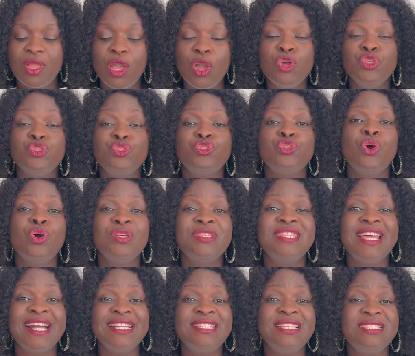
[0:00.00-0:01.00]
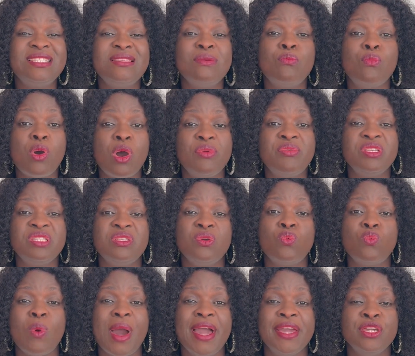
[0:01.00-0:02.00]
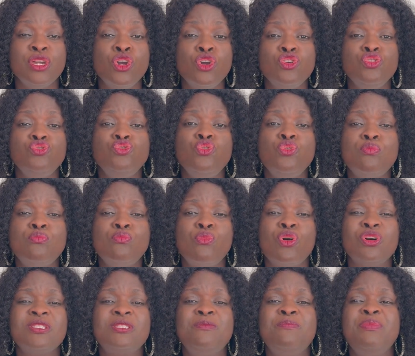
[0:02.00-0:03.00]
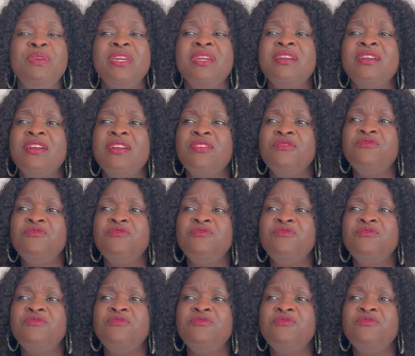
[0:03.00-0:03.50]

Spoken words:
So that is the more reason why you must be